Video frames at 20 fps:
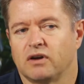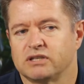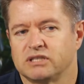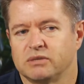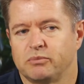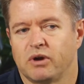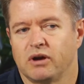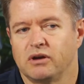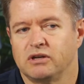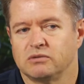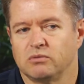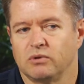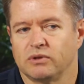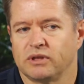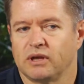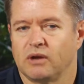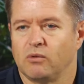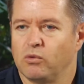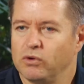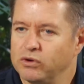I suppose,
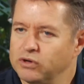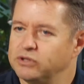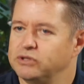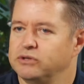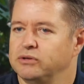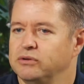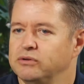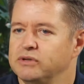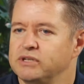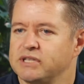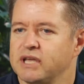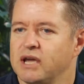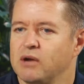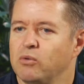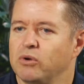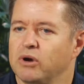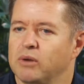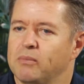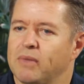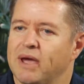what they want to do is they
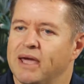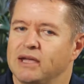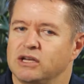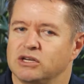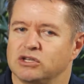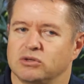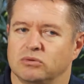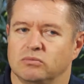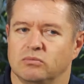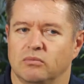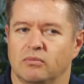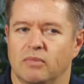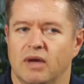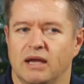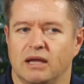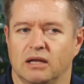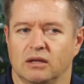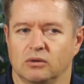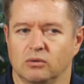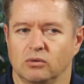want to
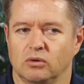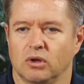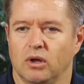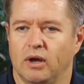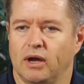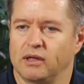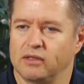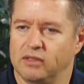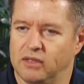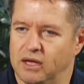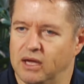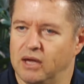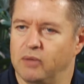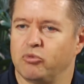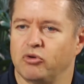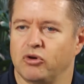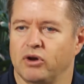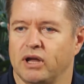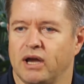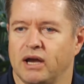make it look like their
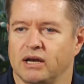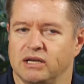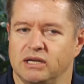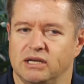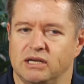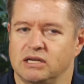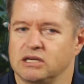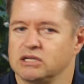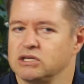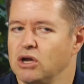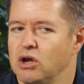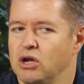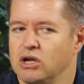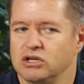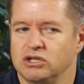product is